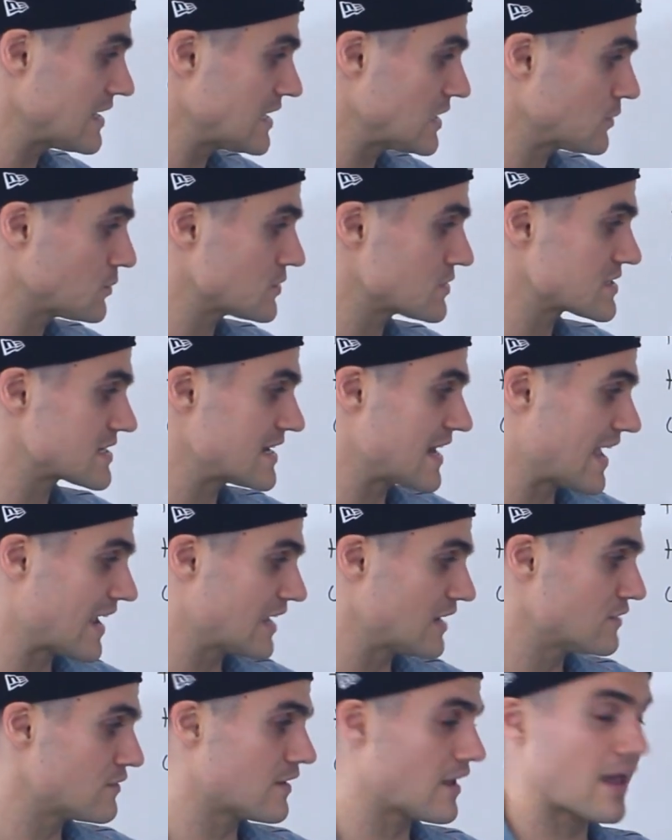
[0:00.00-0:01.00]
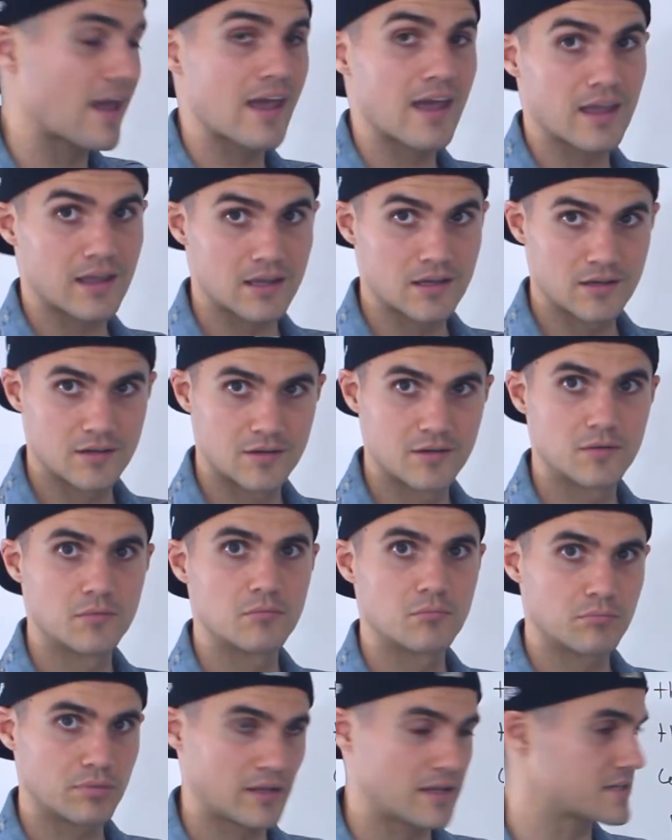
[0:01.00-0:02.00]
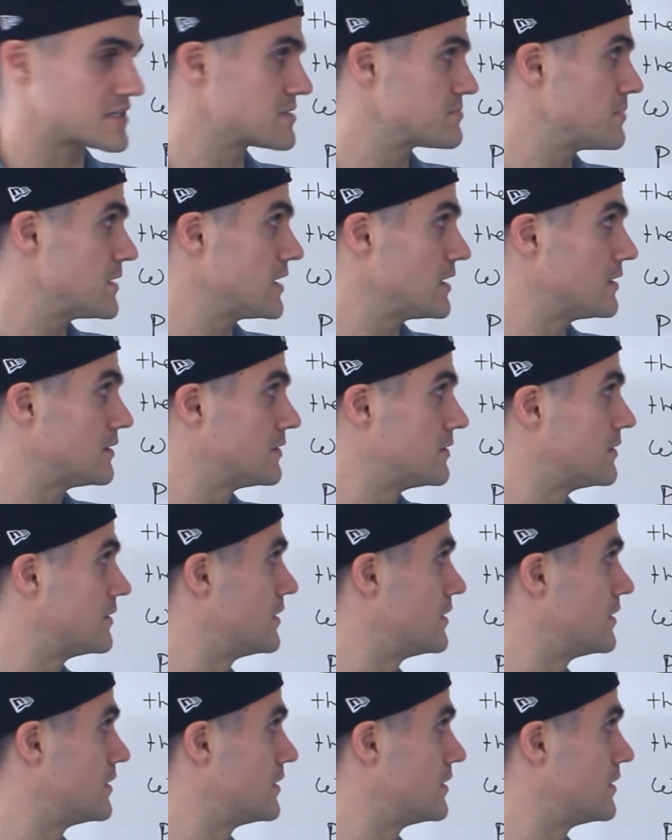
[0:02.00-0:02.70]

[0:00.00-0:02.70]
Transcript: equals negative a plus b,